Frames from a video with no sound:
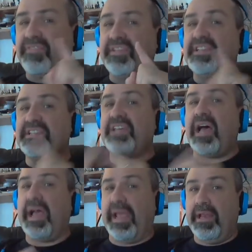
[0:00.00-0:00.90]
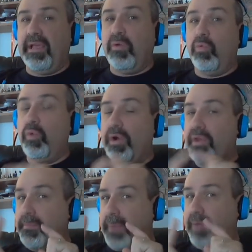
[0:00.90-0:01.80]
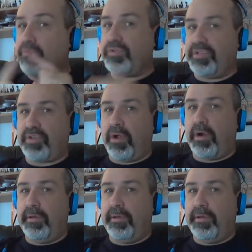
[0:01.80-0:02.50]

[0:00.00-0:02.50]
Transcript: to decide where the boundaries are.